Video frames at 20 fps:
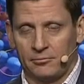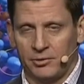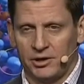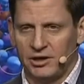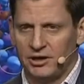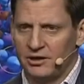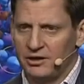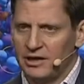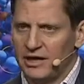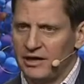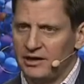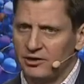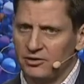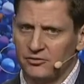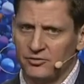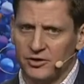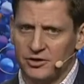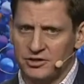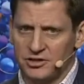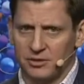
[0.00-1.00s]
But again, the idea
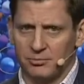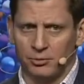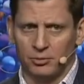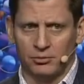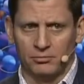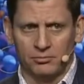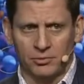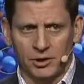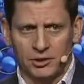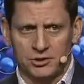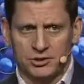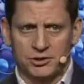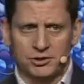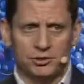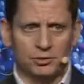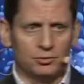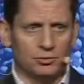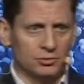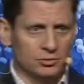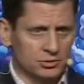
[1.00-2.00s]
is very simple it's
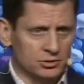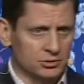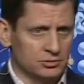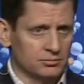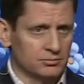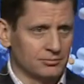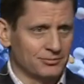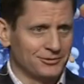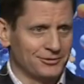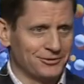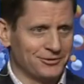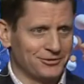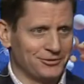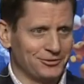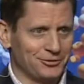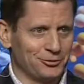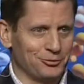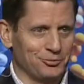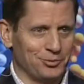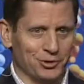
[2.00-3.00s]
tools
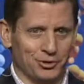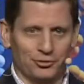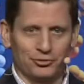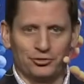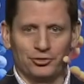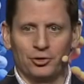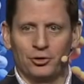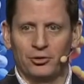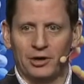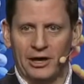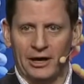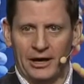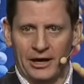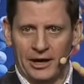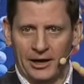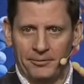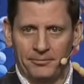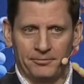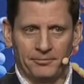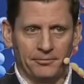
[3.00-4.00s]
to build your own
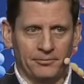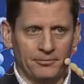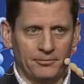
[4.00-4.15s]
AI, and